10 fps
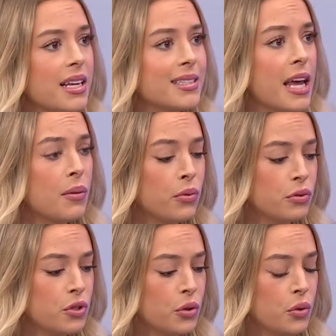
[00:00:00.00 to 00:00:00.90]
mm. is able
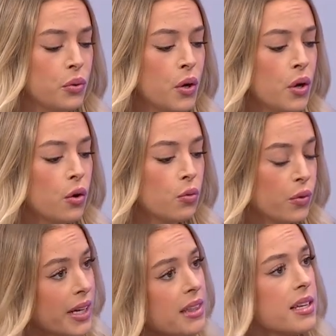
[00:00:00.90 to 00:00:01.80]
to
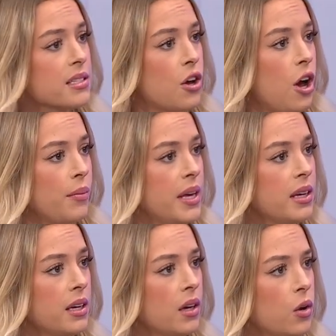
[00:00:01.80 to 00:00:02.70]
read this
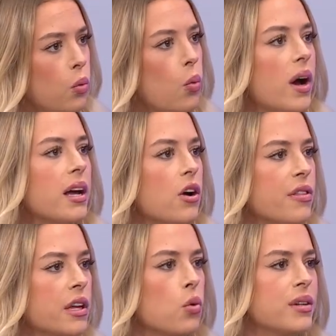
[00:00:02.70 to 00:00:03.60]
comic, what are
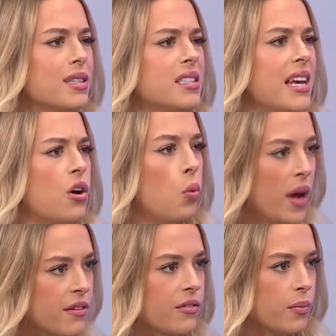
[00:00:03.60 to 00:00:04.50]
they going to take
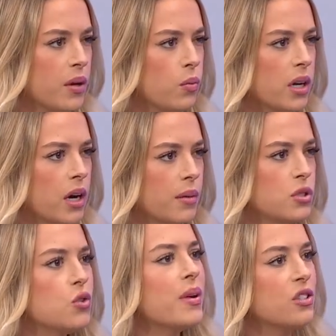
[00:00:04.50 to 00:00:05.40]
away from it when it
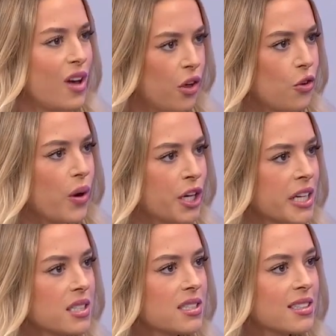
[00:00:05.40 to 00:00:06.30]
comes to mental health
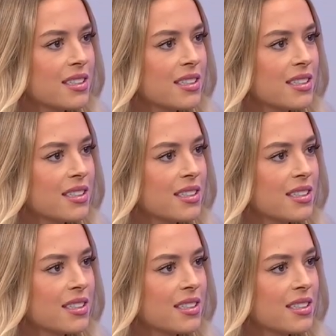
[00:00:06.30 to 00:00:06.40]
awareness?